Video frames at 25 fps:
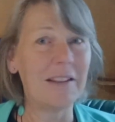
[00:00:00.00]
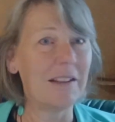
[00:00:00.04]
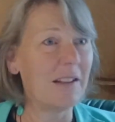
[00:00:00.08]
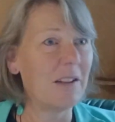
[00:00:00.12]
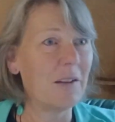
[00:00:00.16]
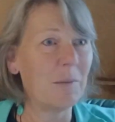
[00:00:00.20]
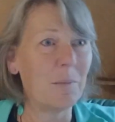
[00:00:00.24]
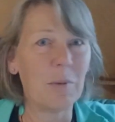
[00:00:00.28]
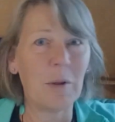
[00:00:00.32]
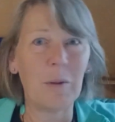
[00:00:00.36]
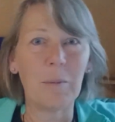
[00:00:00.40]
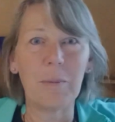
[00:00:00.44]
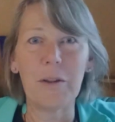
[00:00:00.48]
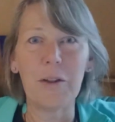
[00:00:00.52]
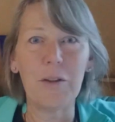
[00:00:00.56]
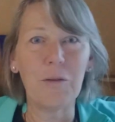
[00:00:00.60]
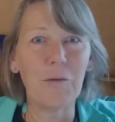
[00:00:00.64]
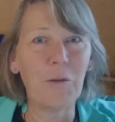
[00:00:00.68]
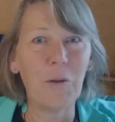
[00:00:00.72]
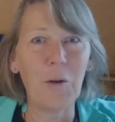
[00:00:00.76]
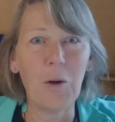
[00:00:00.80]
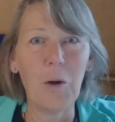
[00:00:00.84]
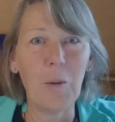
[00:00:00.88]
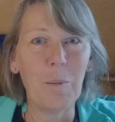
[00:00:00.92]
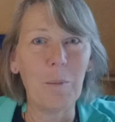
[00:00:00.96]
and he's published
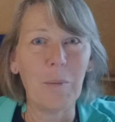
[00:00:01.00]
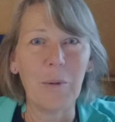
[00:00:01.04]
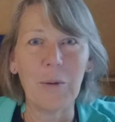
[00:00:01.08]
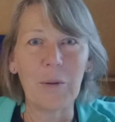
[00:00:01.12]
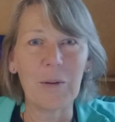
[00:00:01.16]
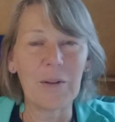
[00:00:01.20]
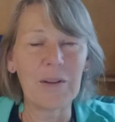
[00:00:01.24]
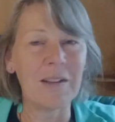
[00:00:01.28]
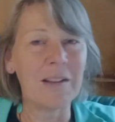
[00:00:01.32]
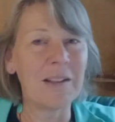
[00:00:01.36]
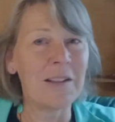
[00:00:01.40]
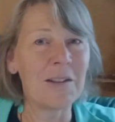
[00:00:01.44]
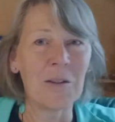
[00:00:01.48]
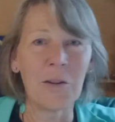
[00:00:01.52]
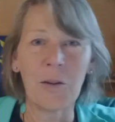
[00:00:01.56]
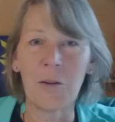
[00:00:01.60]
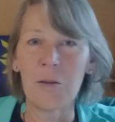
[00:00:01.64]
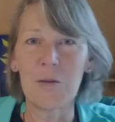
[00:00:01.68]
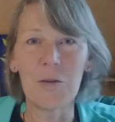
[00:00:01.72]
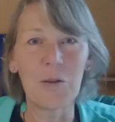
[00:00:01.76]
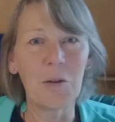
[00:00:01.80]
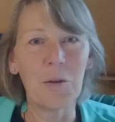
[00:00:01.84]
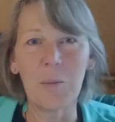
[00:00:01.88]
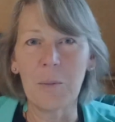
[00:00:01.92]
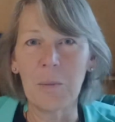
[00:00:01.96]
4 books and he's
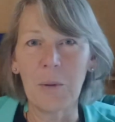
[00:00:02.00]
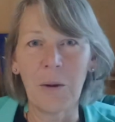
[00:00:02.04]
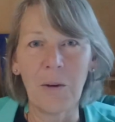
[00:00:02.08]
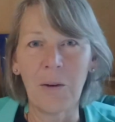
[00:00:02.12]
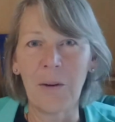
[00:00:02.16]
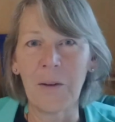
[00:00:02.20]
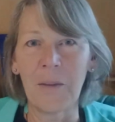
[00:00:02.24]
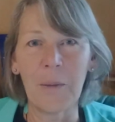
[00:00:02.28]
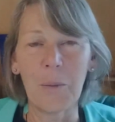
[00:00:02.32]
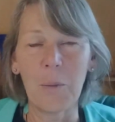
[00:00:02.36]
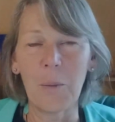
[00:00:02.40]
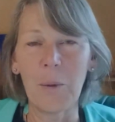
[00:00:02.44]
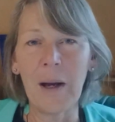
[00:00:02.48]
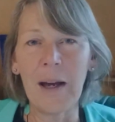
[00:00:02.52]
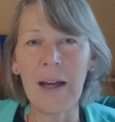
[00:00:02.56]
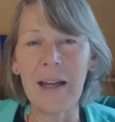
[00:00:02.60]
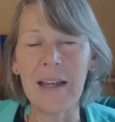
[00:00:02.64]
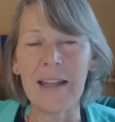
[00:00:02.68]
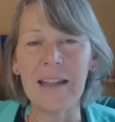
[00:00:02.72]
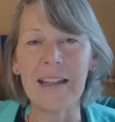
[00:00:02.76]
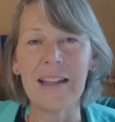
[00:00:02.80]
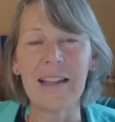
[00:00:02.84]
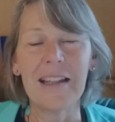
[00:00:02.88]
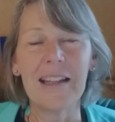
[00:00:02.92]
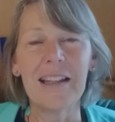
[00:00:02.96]
got 2 more on the
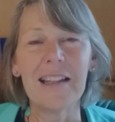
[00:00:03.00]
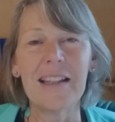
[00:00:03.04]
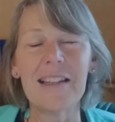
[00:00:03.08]
way.